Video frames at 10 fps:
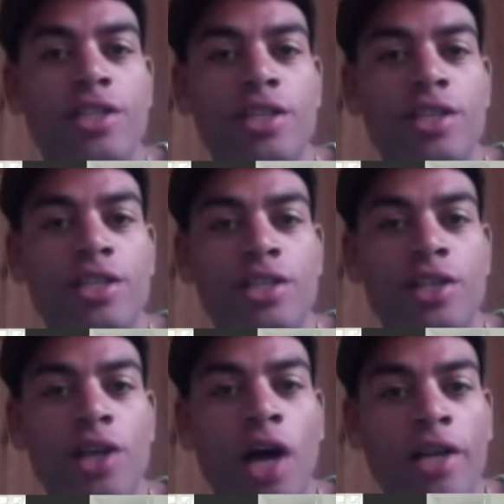I don't
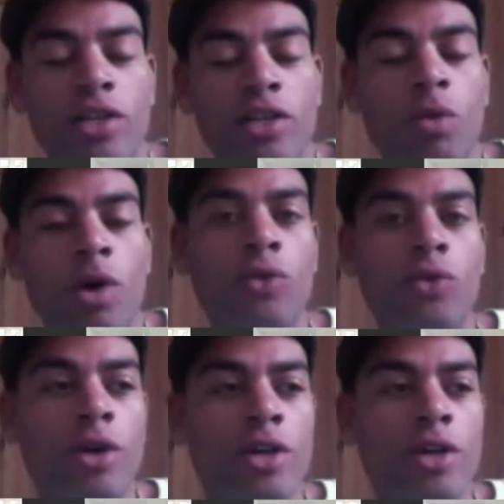believe in this world.
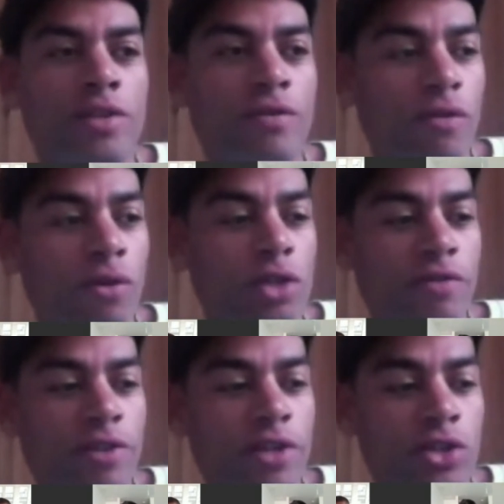Whereas if you watch
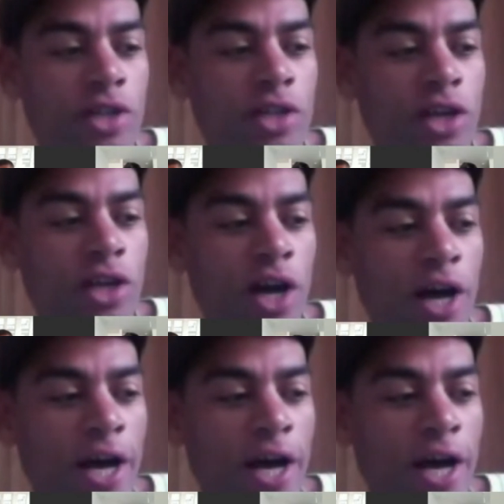15 Stories High,